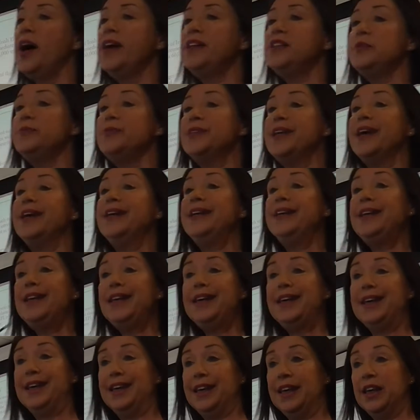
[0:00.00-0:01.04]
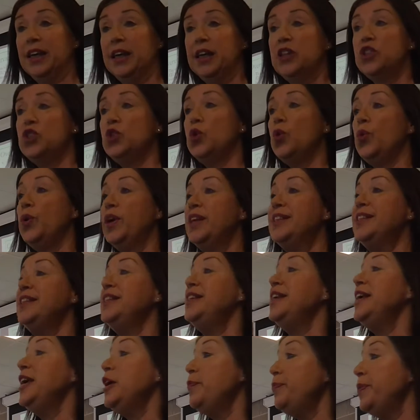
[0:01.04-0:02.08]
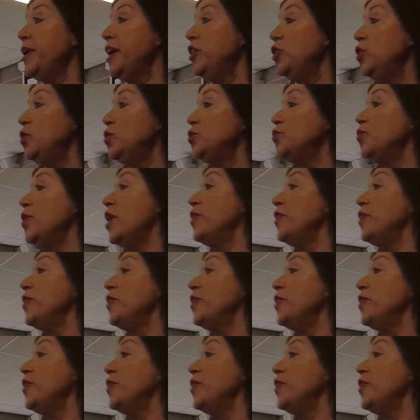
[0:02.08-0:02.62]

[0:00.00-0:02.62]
items like ye. So is ye being used